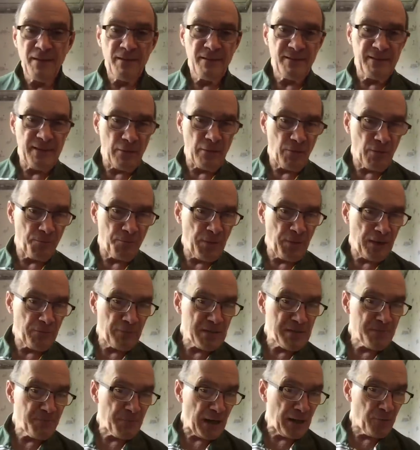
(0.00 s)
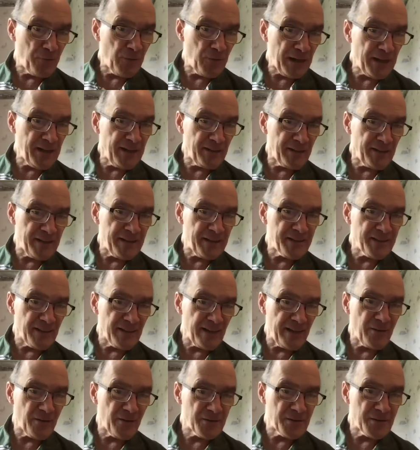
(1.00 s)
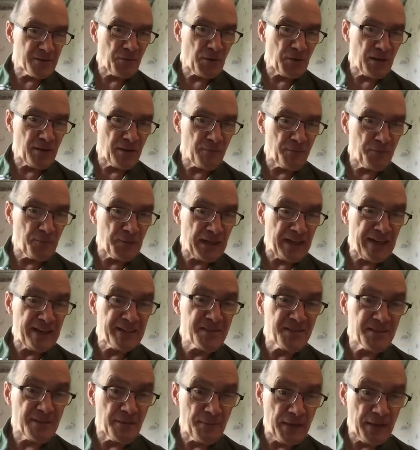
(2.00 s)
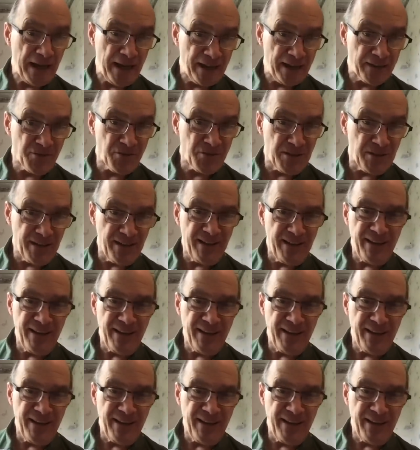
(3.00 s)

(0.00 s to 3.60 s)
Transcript: that were published by WikiLeaks later as a part of the Podesta batch